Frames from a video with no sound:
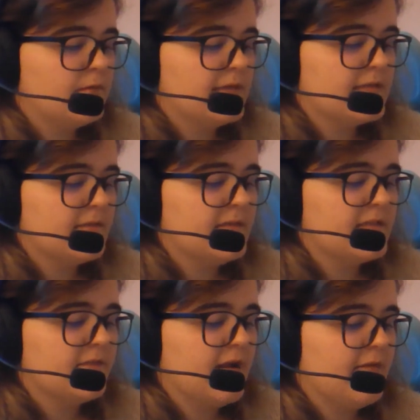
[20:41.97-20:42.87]
rests on me
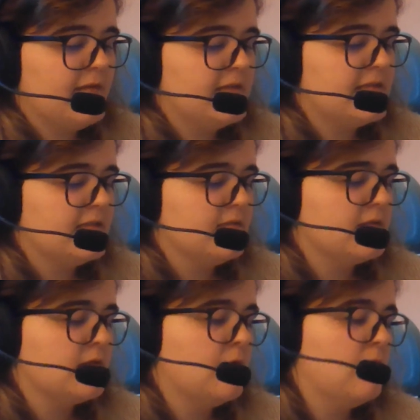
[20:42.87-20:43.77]
surviving until
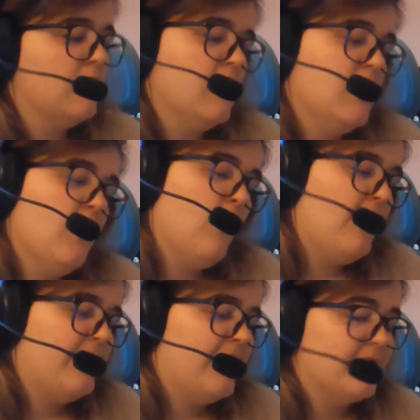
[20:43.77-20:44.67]
Sol
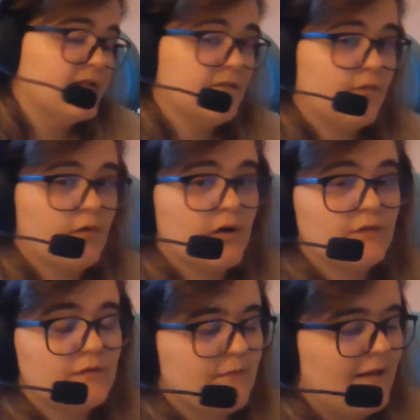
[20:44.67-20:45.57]

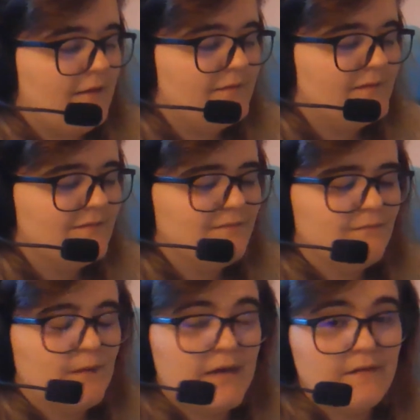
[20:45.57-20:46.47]
1412,
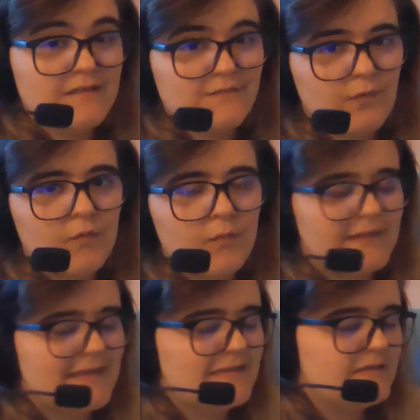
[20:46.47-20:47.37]
when Ares 4 will
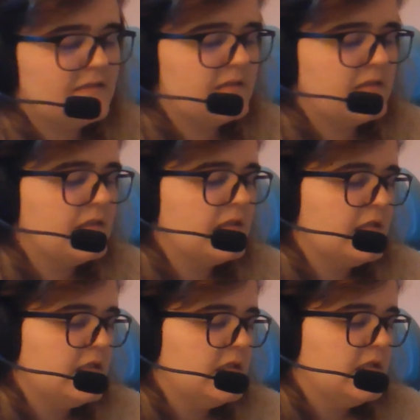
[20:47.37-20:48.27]
land.
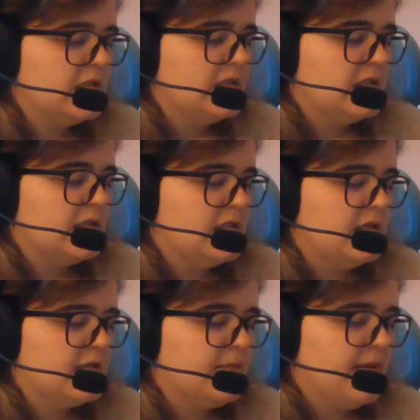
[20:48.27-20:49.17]

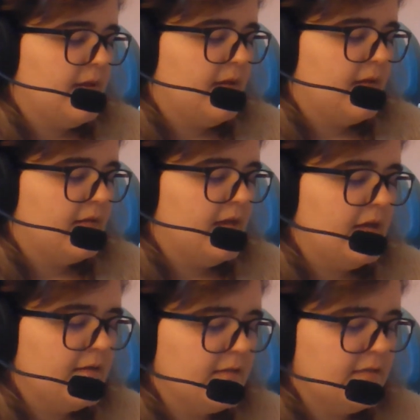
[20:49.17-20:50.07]
There's about
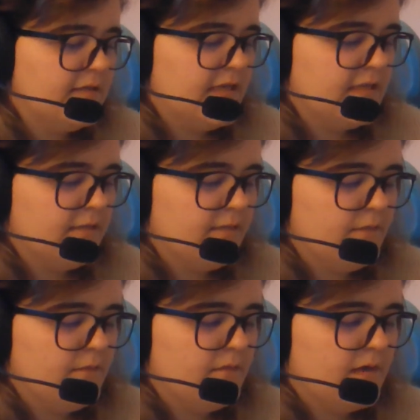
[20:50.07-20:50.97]
1,000 days of
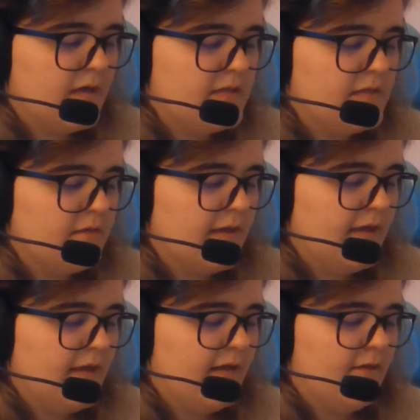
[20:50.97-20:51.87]
food I don't
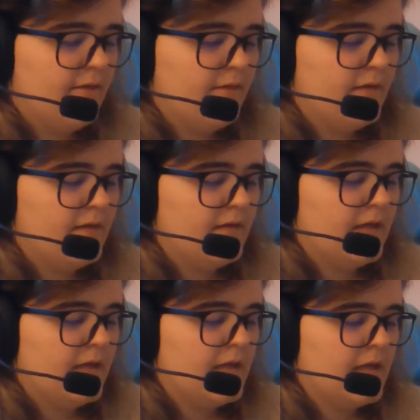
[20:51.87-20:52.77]
have,
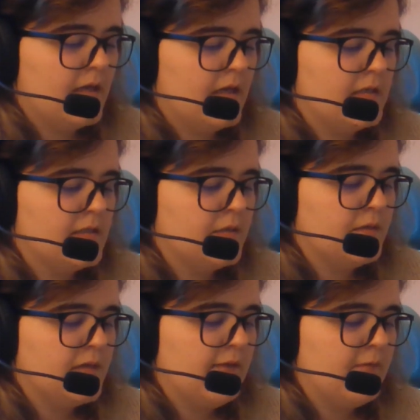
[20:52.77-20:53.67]
and I
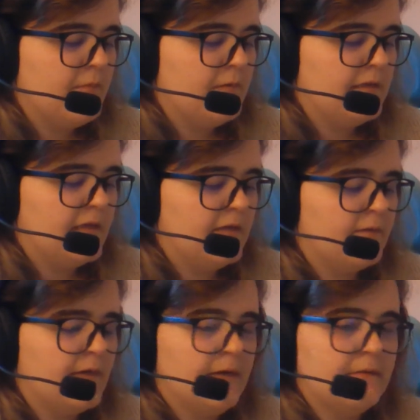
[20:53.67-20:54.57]
don't have a plan
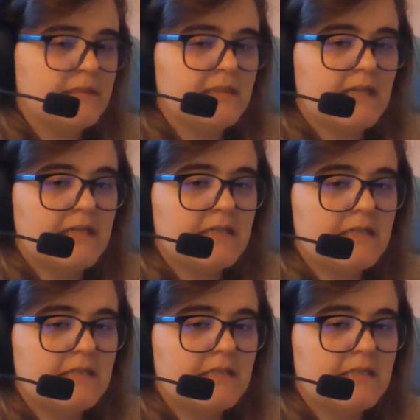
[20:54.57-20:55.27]
for how to get it.